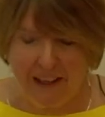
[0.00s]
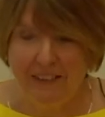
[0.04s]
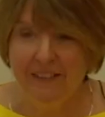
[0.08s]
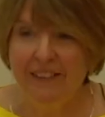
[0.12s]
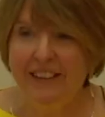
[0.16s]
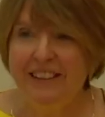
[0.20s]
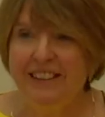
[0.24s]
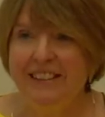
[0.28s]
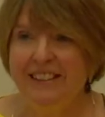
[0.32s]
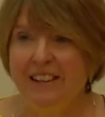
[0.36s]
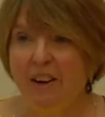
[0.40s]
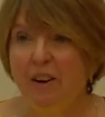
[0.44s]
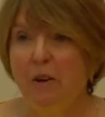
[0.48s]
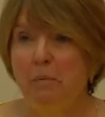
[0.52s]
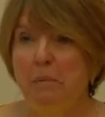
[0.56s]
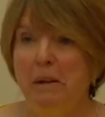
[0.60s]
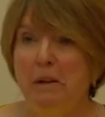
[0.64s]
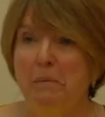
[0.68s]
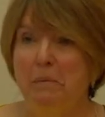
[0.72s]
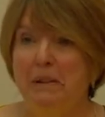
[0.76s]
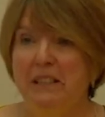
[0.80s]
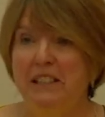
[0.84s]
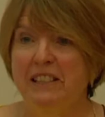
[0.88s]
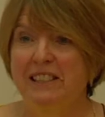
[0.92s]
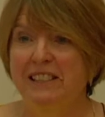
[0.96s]
these are
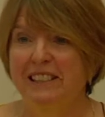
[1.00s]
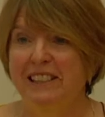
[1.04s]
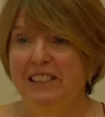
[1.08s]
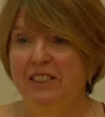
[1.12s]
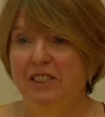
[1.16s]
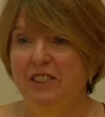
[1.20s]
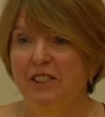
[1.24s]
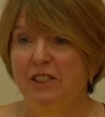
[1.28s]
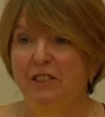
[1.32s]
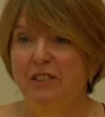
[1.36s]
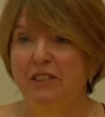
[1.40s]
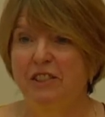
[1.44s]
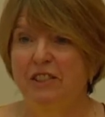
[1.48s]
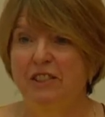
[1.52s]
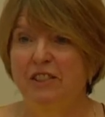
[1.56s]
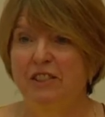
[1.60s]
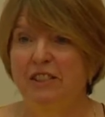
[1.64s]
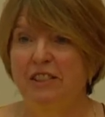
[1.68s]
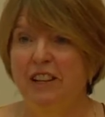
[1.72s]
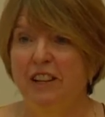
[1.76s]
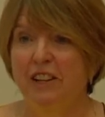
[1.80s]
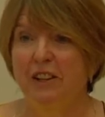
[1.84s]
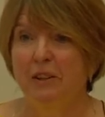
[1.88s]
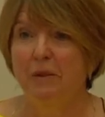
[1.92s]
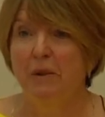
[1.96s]
big political issues, as you
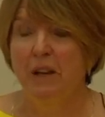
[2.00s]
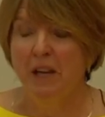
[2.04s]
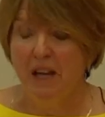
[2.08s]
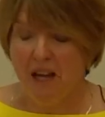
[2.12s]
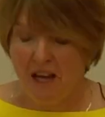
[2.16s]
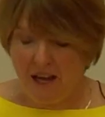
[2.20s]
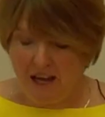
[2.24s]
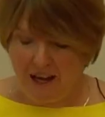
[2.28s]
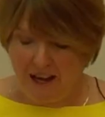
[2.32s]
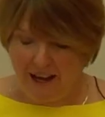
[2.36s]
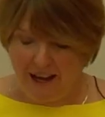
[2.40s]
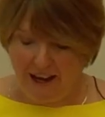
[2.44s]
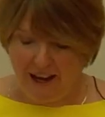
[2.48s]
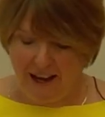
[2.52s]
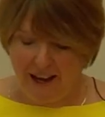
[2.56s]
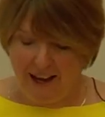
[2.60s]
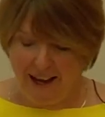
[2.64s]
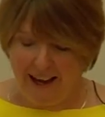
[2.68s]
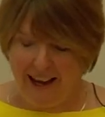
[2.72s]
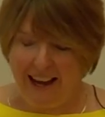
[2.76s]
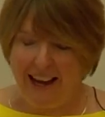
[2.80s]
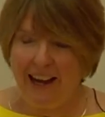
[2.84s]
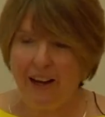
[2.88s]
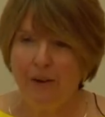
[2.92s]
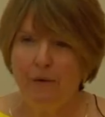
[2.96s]
know.
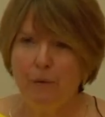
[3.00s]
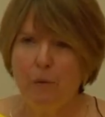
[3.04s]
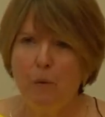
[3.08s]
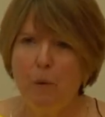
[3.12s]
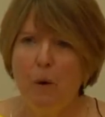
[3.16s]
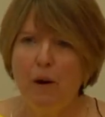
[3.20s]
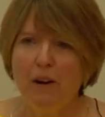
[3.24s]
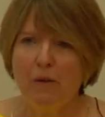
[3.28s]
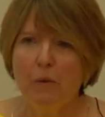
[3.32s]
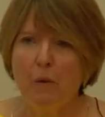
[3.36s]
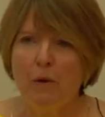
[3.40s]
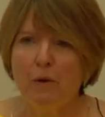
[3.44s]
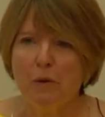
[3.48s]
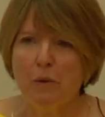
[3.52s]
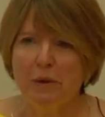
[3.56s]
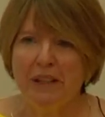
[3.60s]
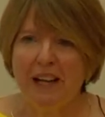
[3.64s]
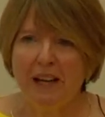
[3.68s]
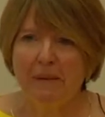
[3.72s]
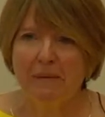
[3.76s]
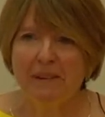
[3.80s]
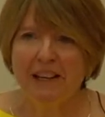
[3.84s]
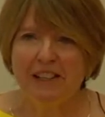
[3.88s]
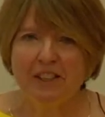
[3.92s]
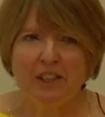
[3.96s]
What will
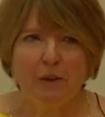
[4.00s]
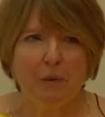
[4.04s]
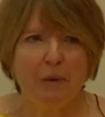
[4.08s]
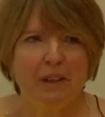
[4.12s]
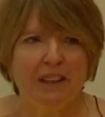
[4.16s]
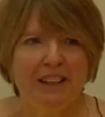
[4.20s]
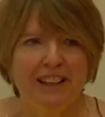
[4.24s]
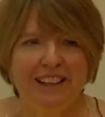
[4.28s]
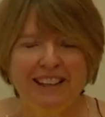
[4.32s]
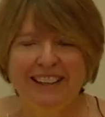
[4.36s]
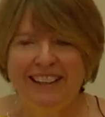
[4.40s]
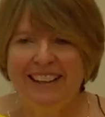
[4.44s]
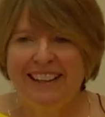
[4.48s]
happen next year? Well,